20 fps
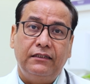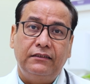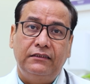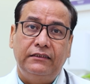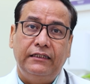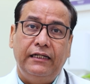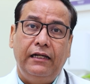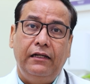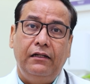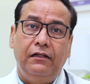the
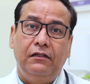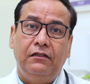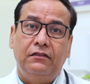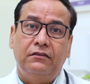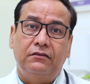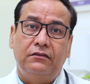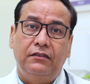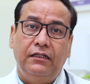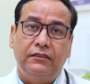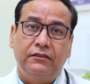
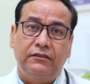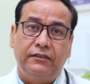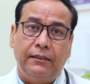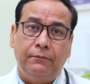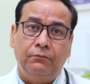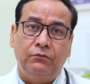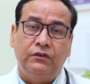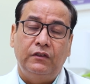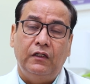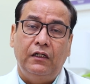cells, the
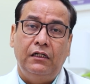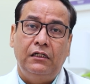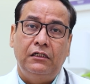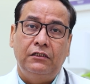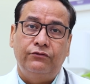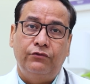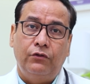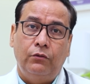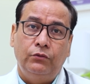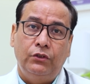stem
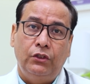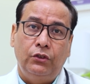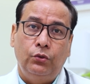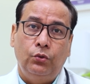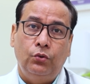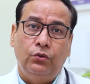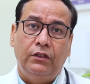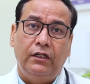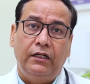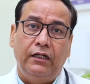cells from the
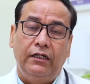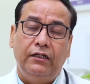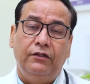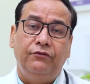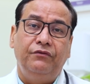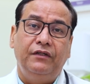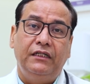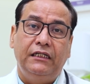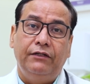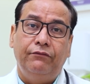donor,
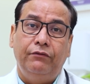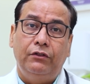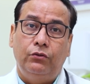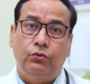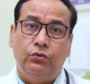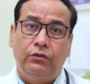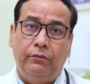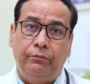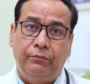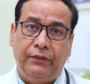and we give it
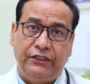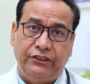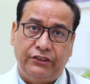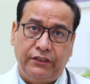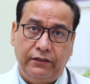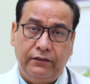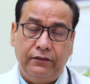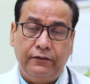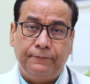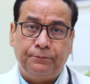to the
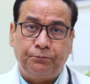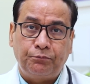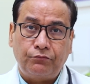patient.